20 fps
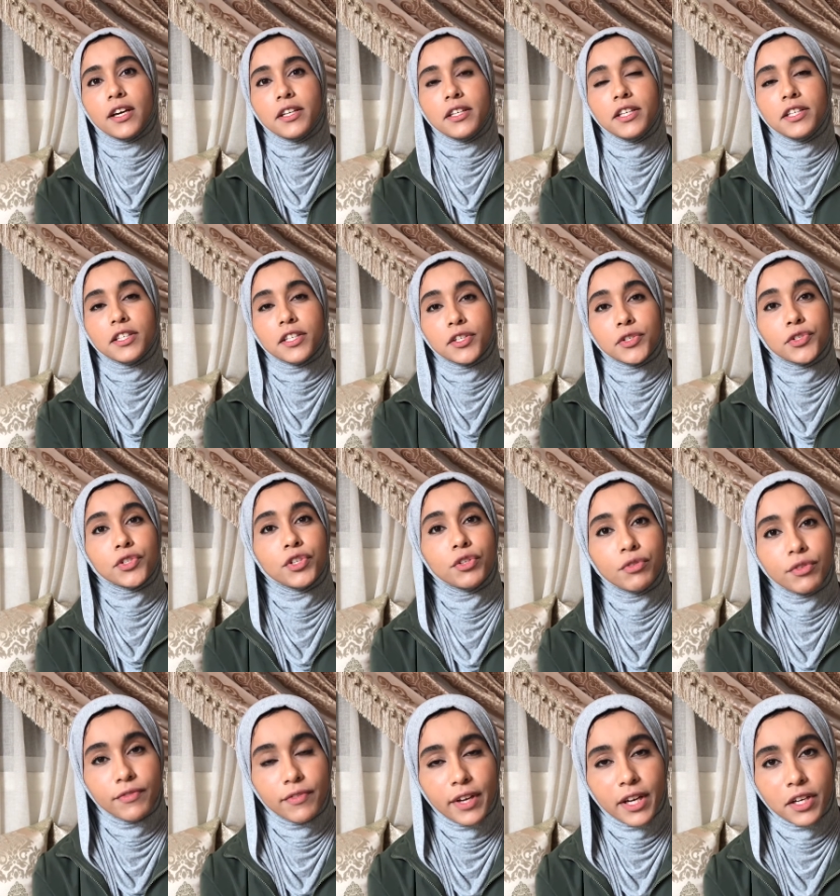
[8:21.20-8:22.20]
Details should
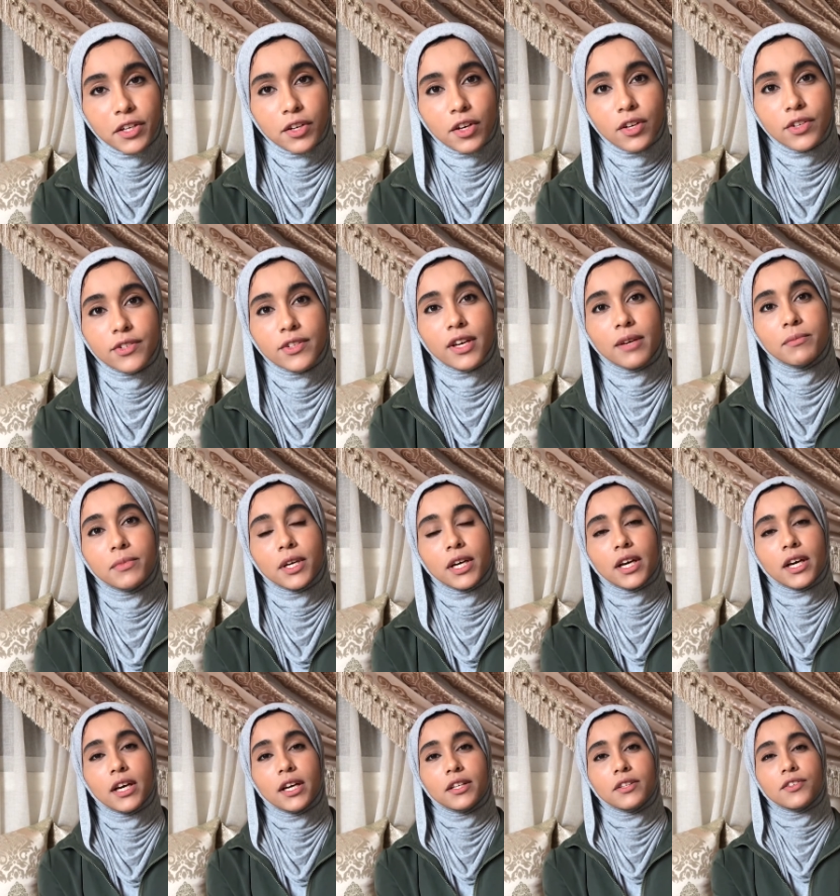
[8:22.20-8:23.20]
reflect the concept,
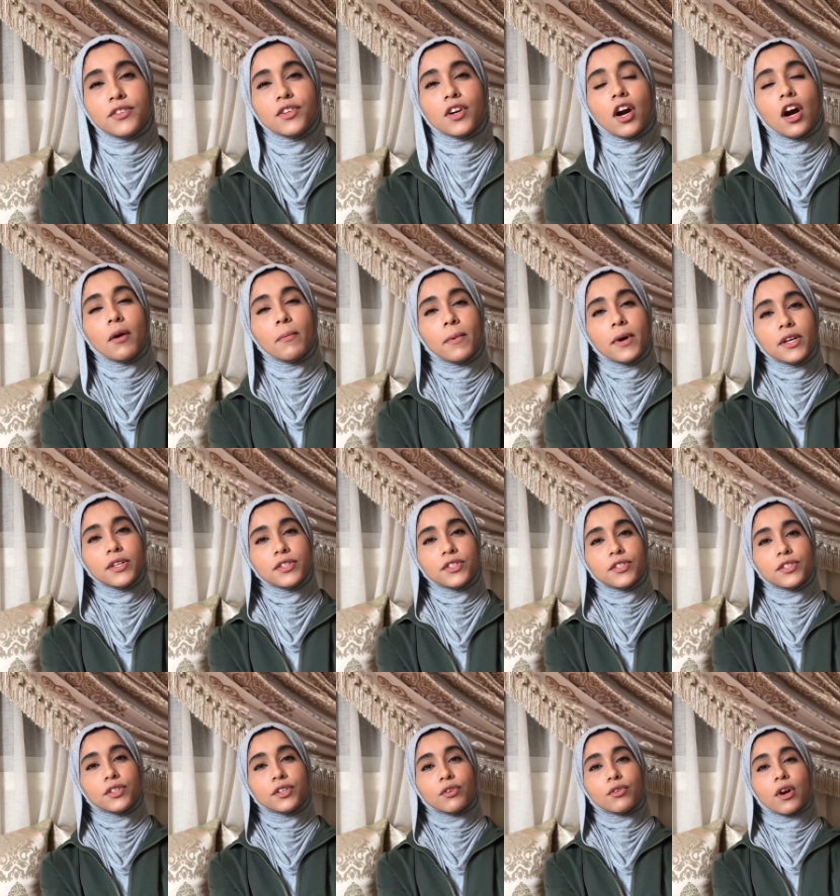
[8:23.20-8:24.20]
and
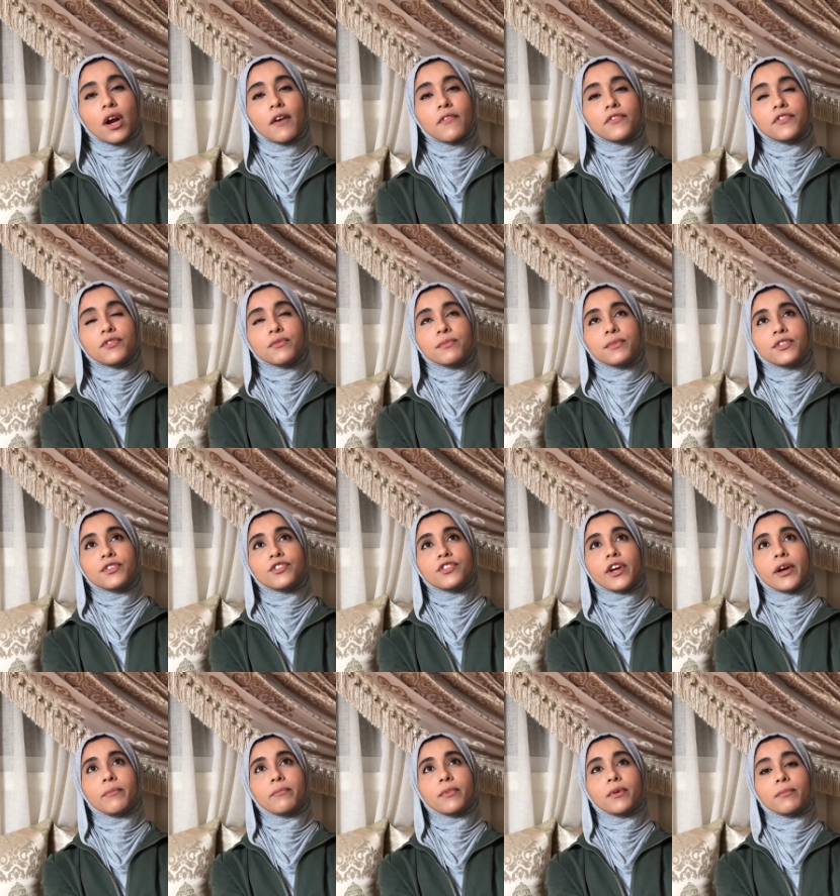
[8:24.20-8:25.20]
Scarpa's
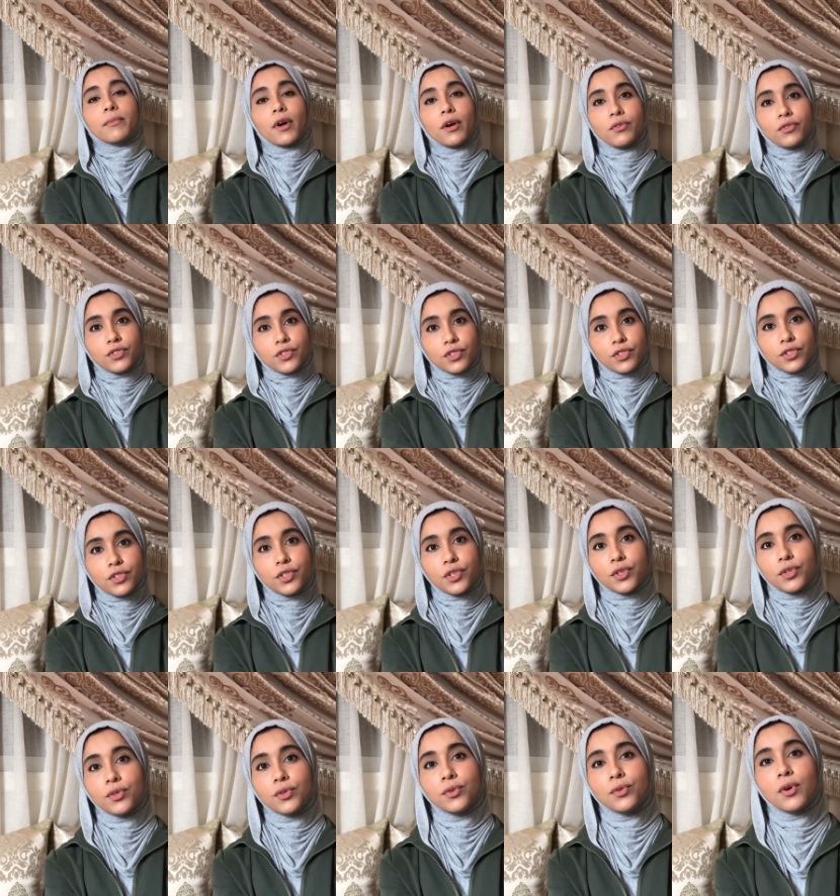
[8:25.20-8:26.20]
craftsmanship approach
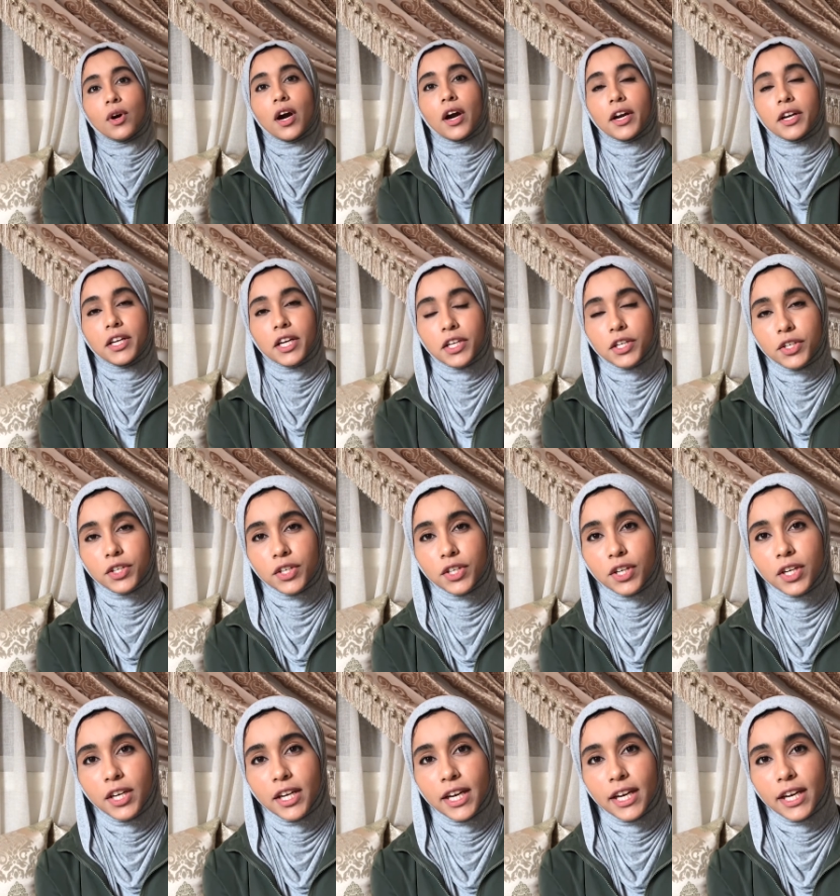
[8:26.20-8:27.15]
to architecture